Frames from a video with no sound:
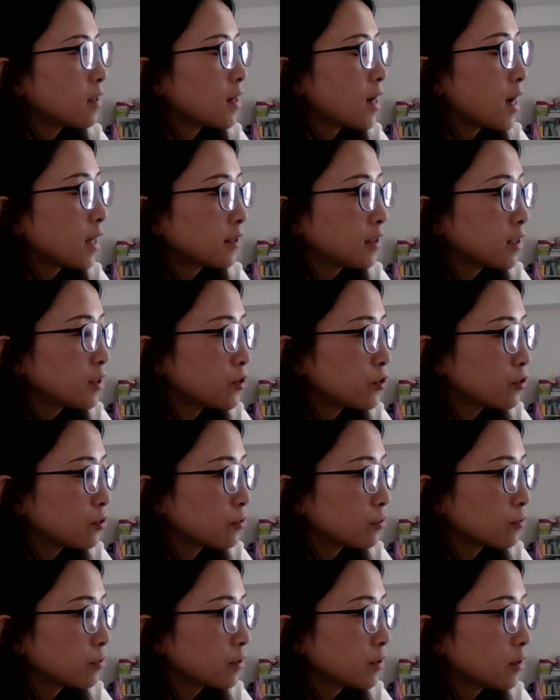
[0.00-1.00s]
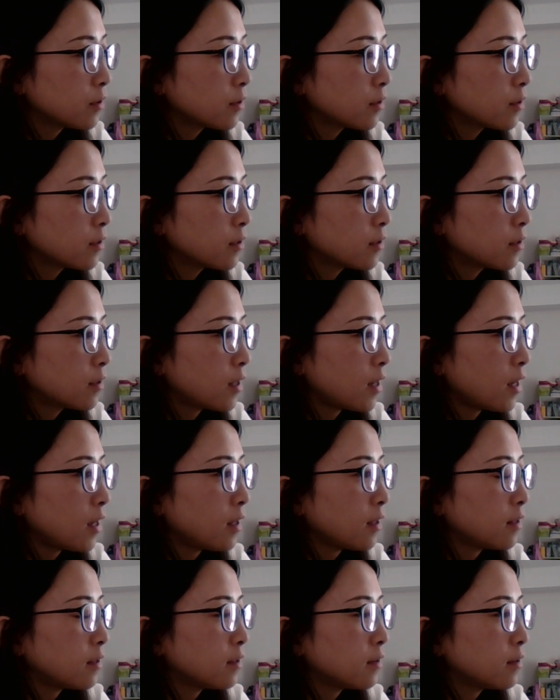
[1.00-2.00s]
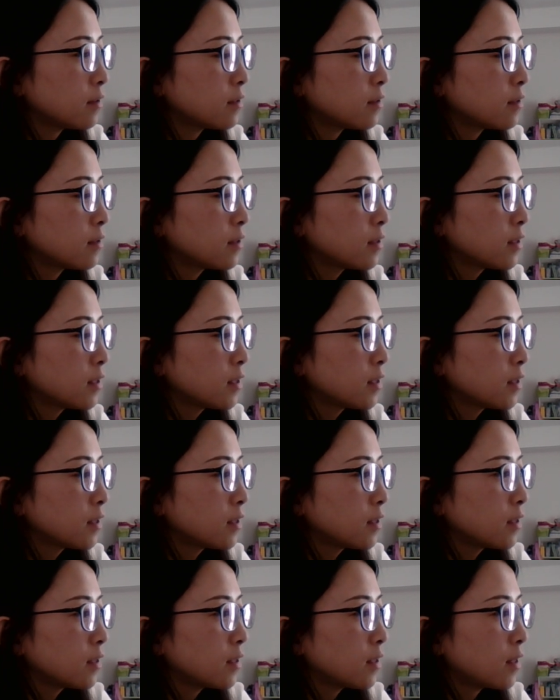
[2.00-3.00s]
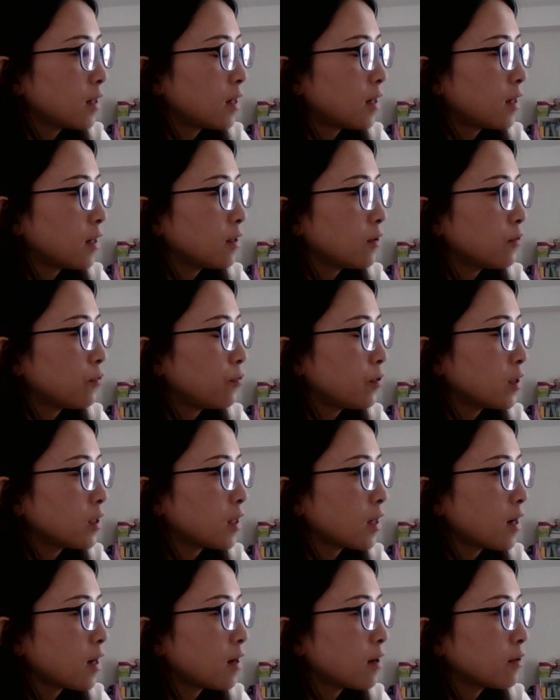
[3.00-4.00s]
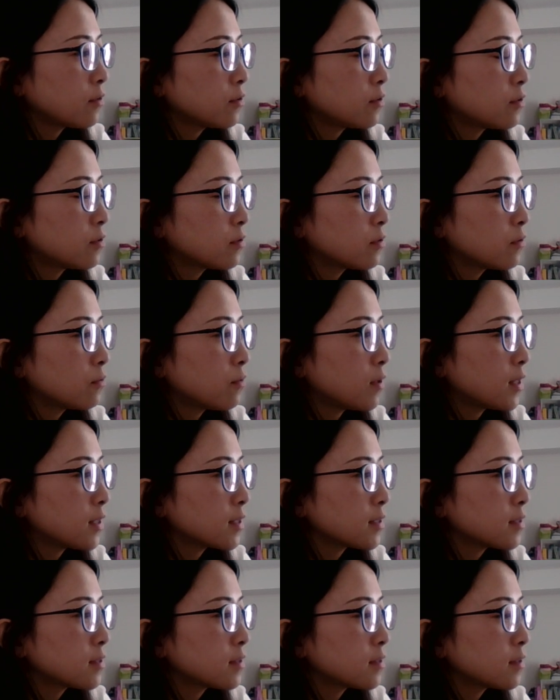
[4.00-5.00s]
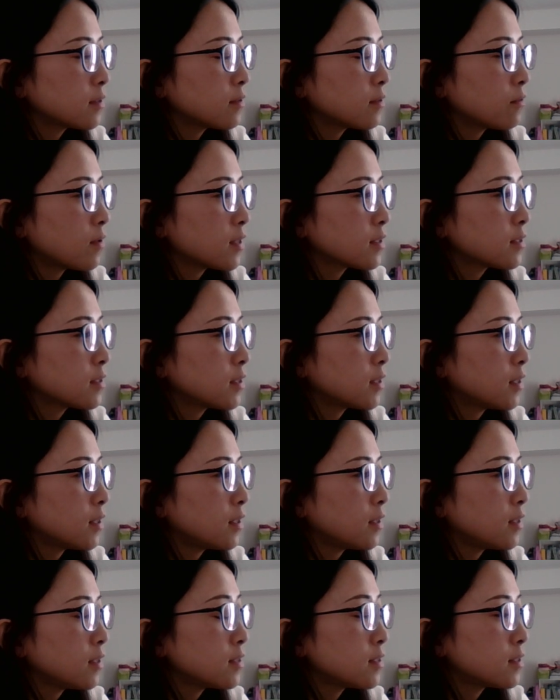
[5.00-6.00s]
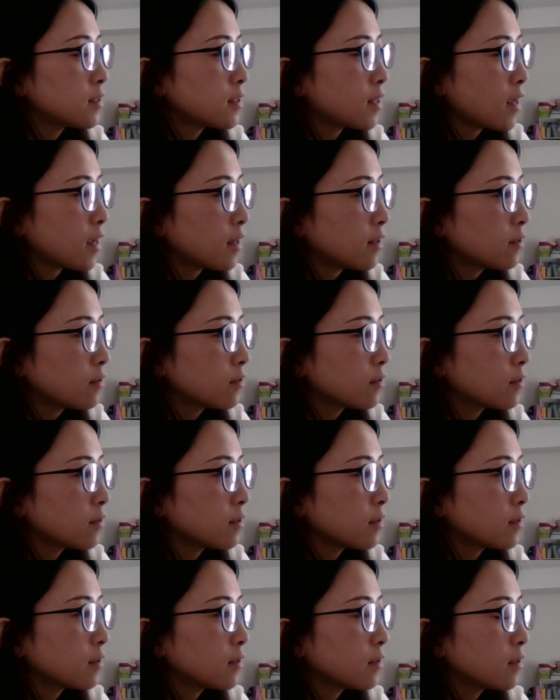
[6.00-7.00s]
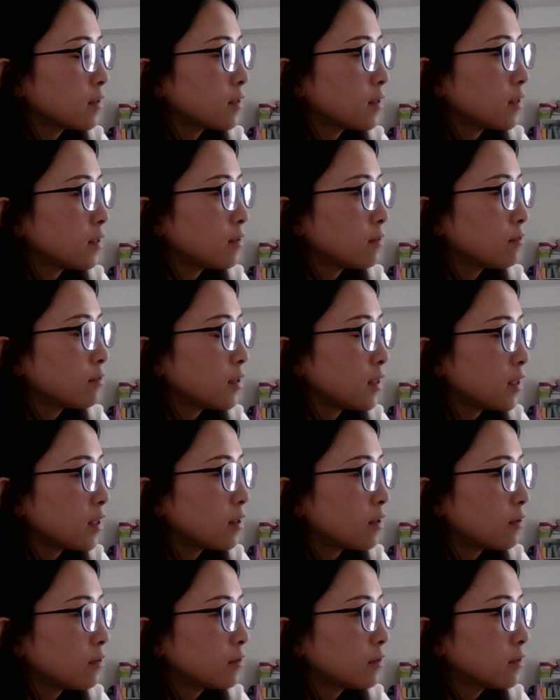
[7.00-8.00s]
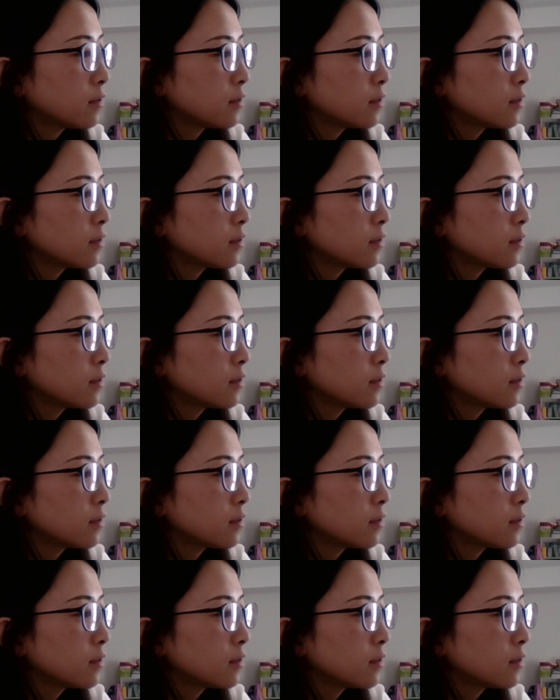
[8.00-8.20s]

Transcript: attitude, and I figure out what he said in real.